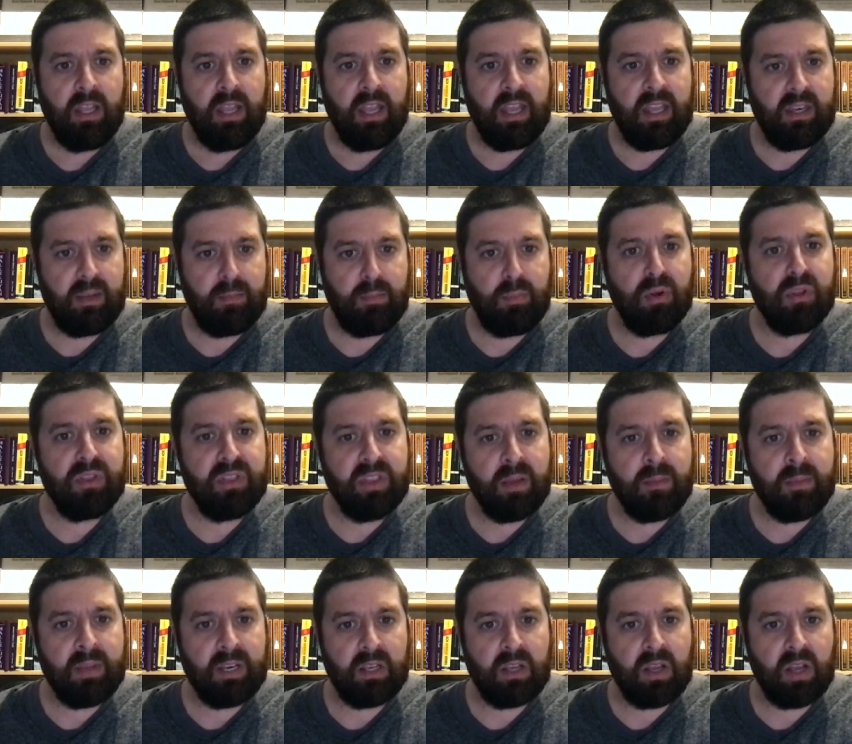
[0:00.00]
and he put
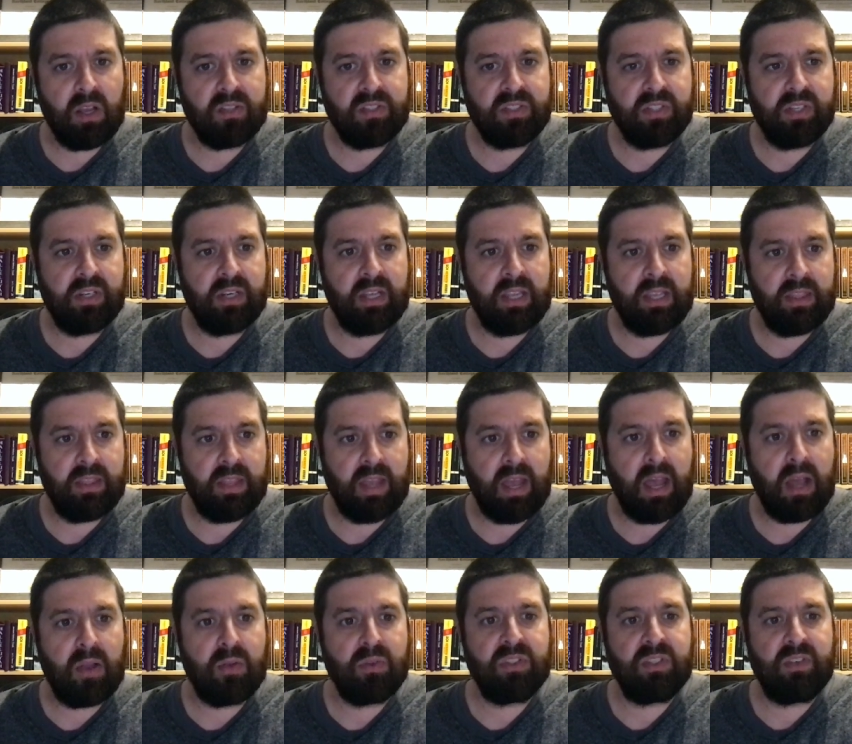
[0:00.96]
them in custody in
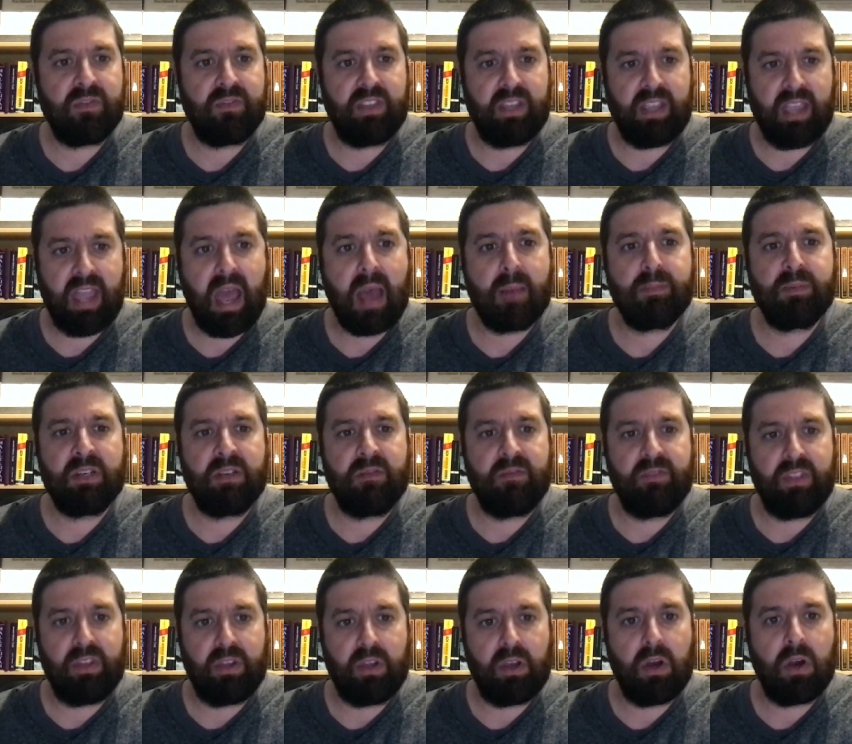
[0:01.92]
the house of the captain
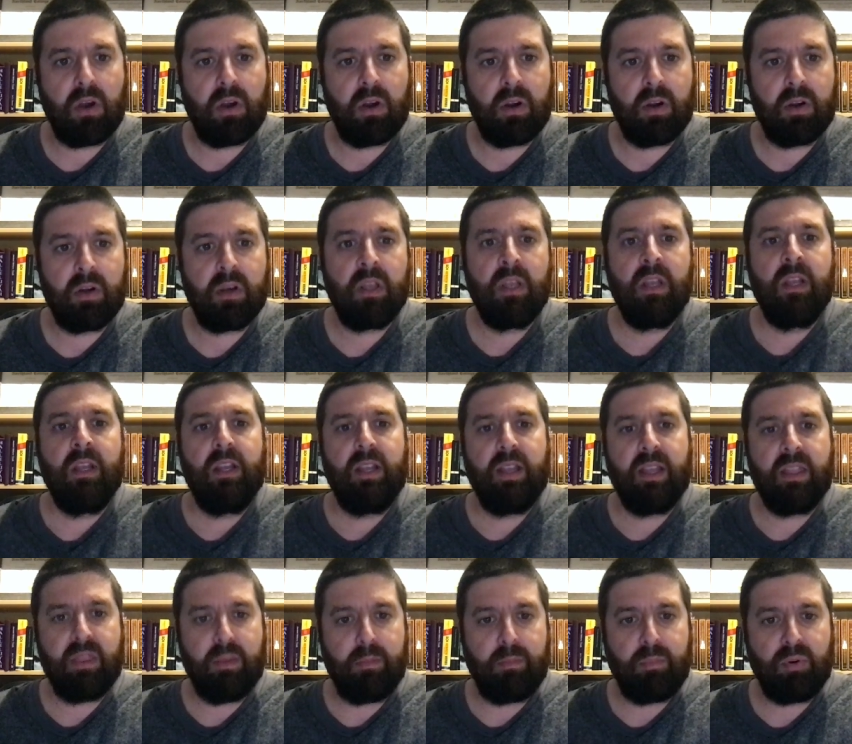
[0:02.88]
of the guard,
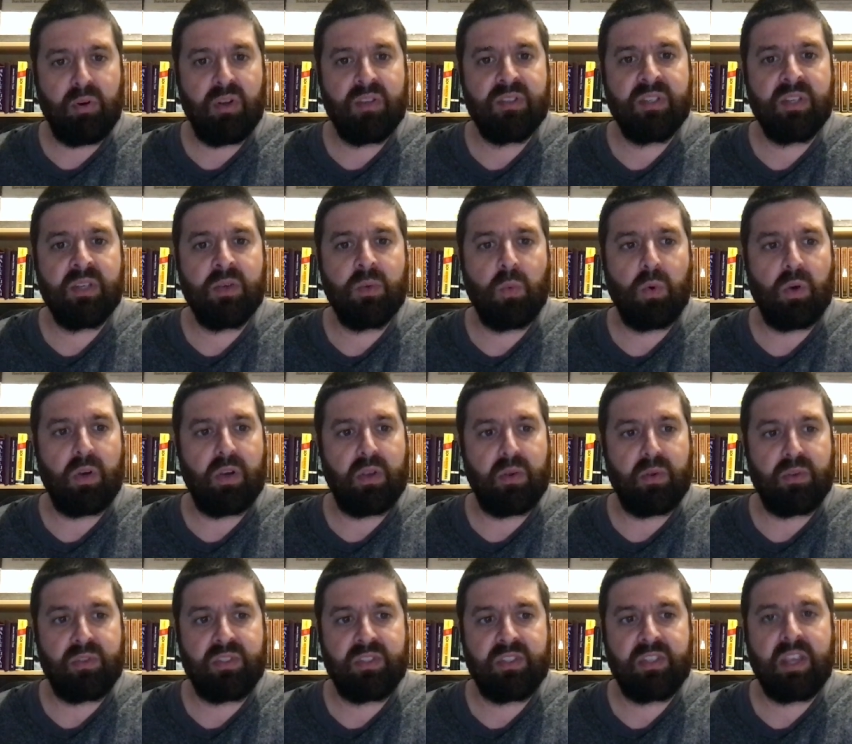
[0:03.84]
in the prison where
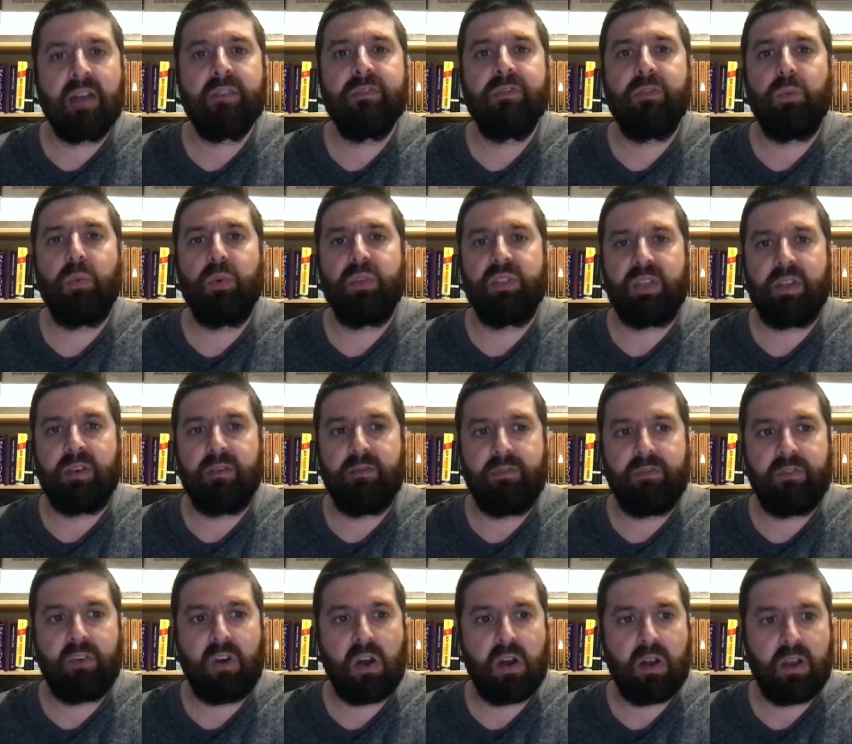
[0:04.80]
Yoseph was
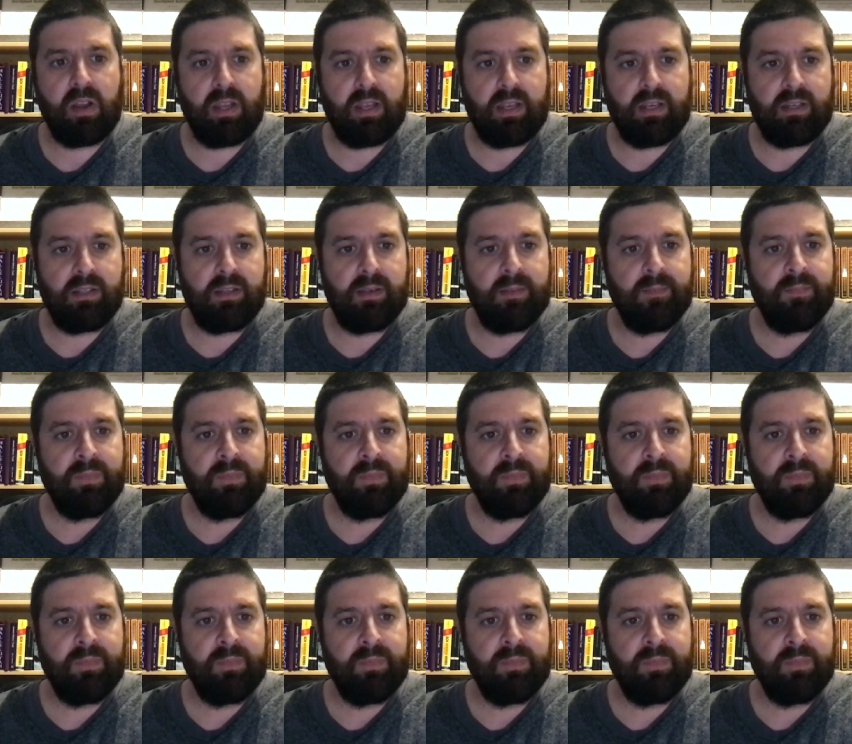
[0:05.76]
confined.